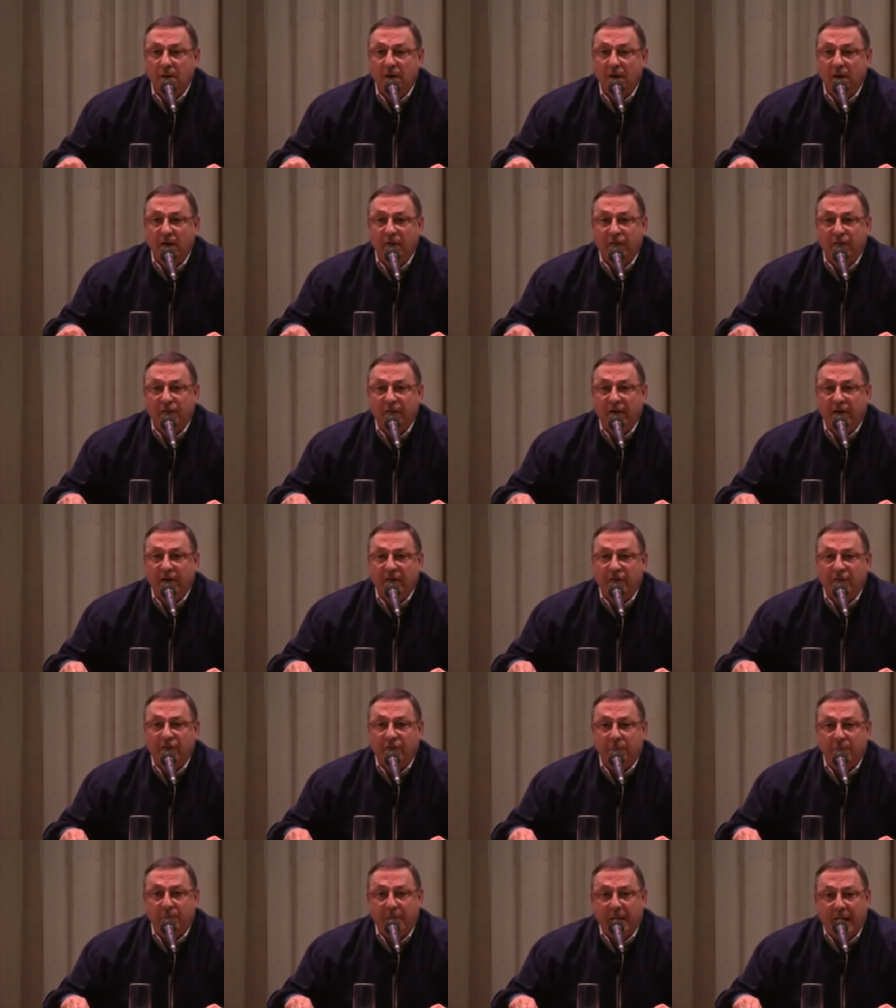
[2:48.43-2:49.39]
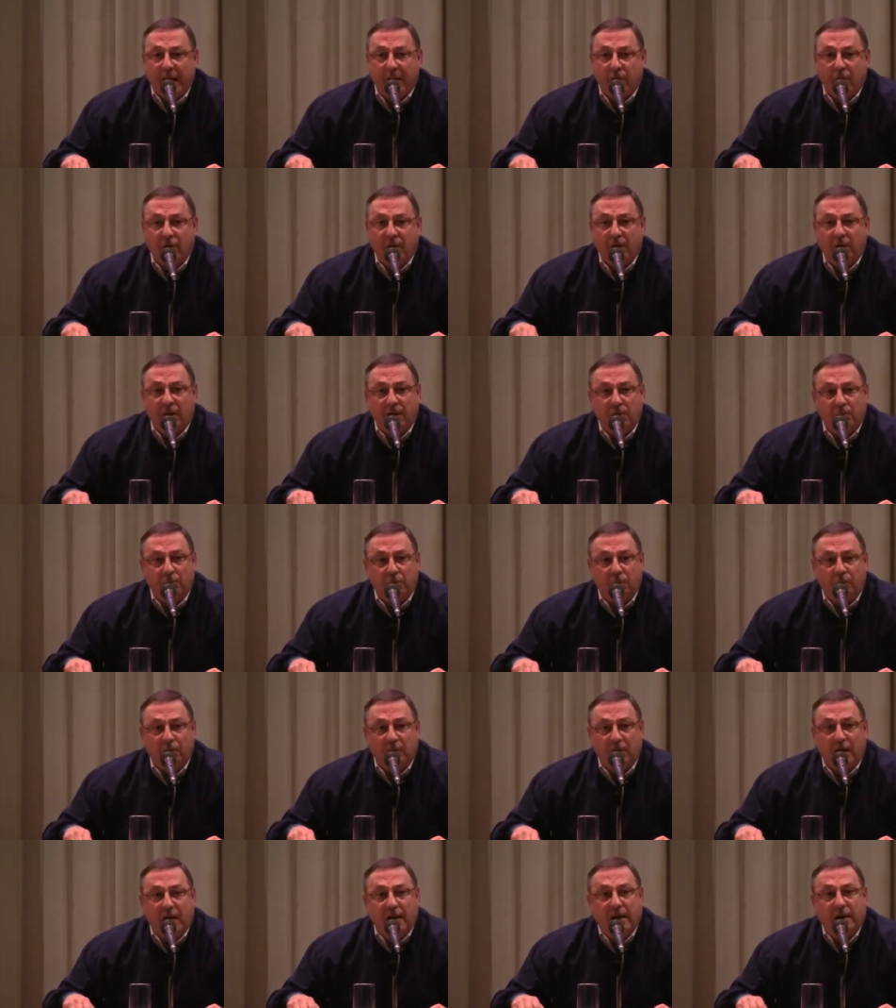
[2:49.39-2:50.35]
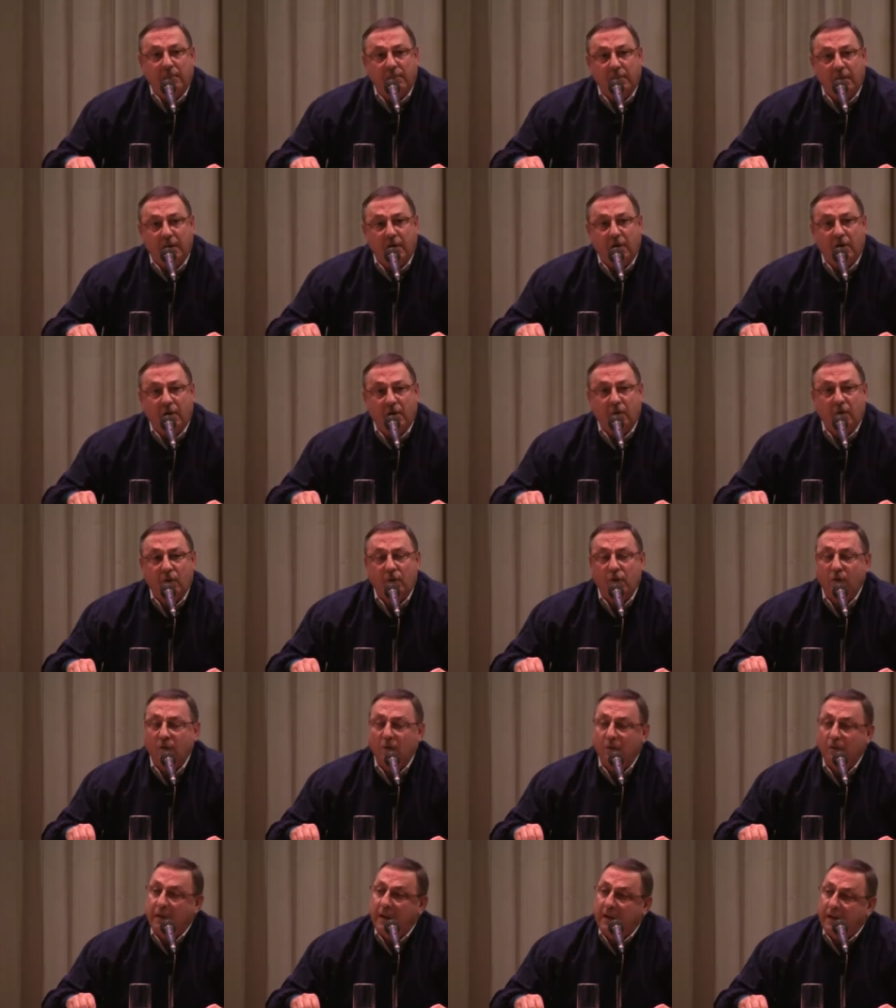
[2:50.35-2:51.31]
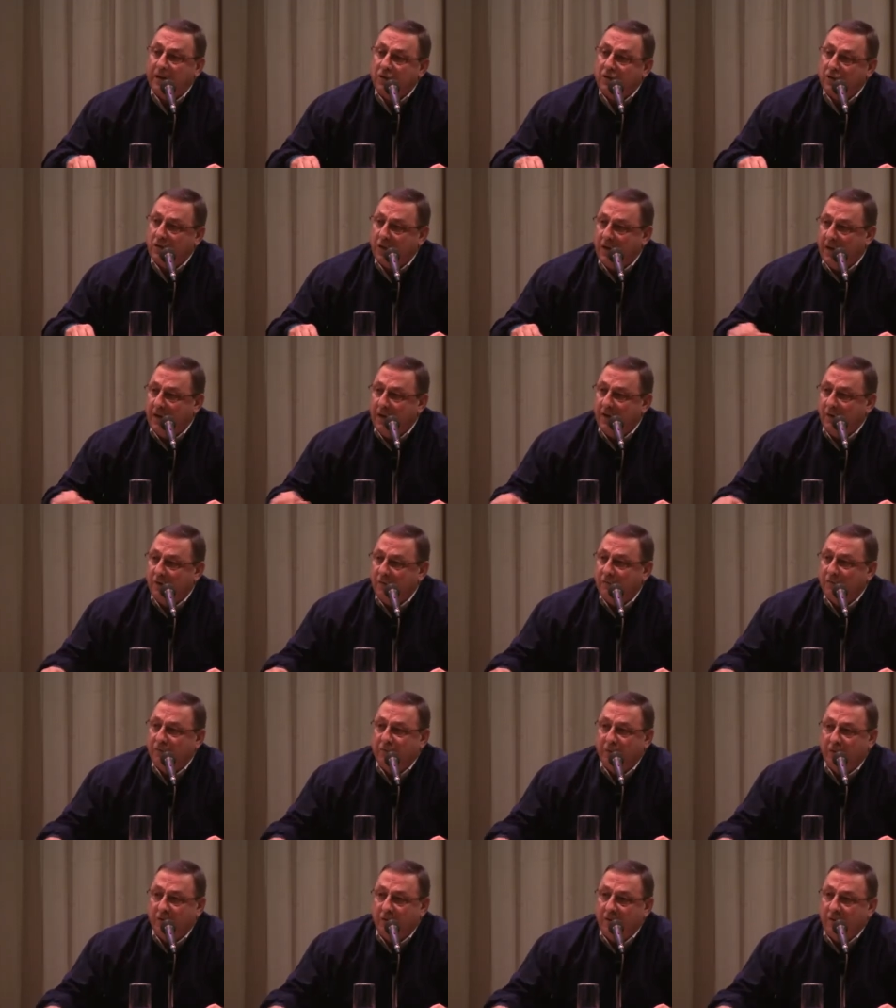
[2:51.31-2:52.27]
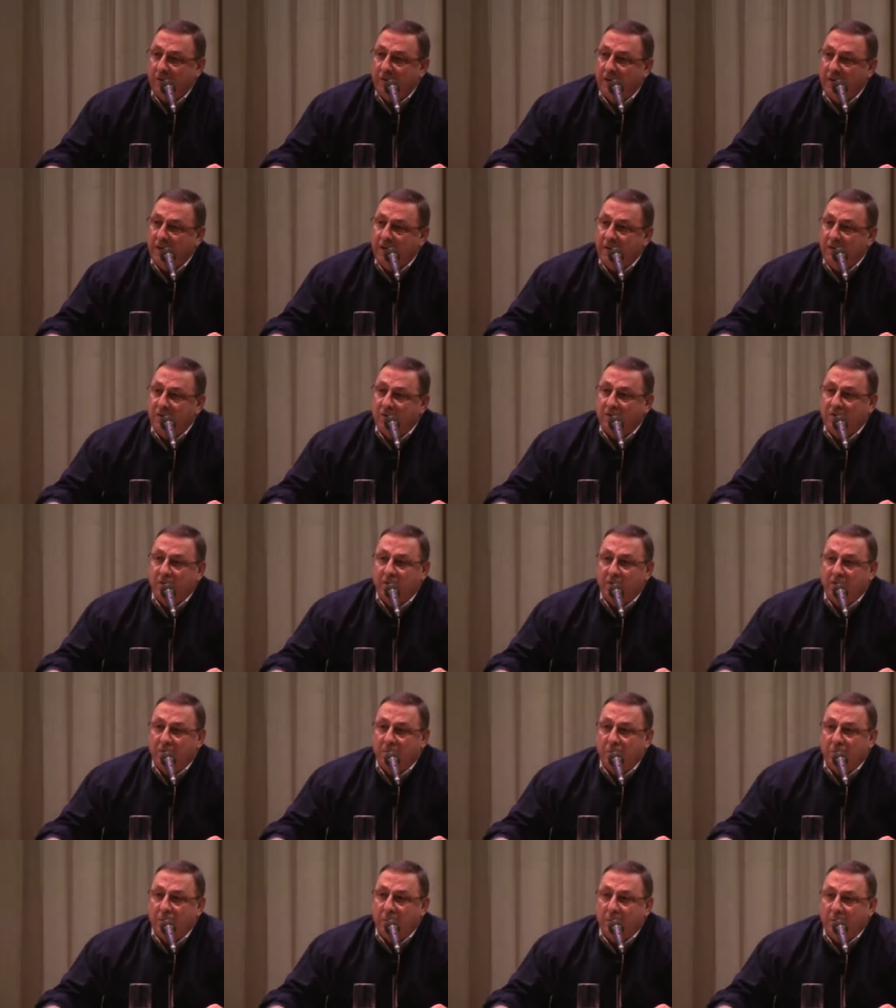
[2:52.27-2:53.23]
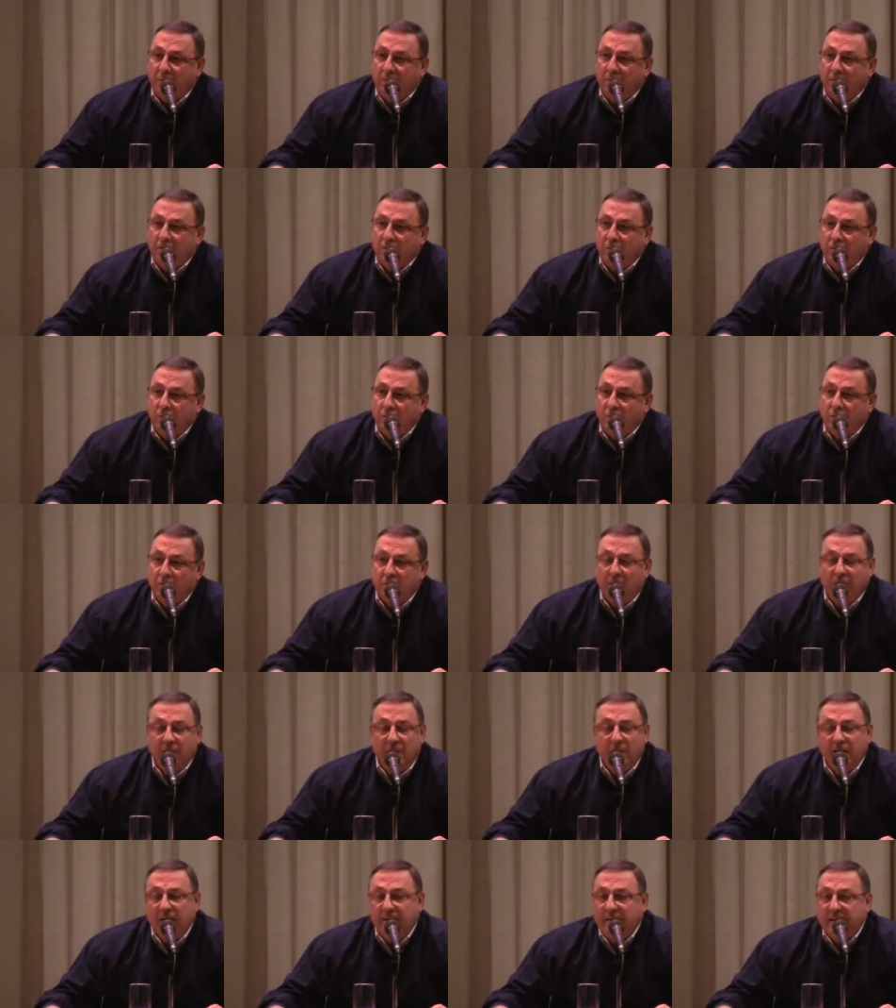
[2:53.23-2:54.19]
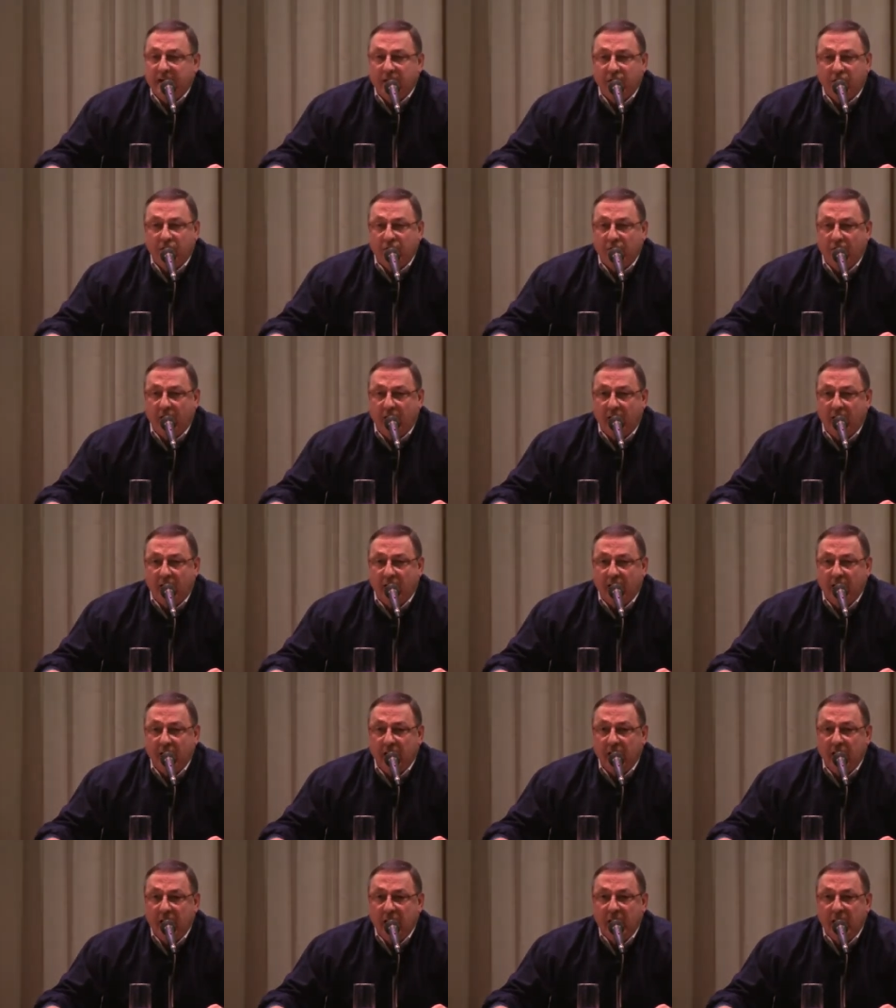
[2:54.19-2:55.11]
If, if the parent can provide a better education for their kids than the public schools, that's fine.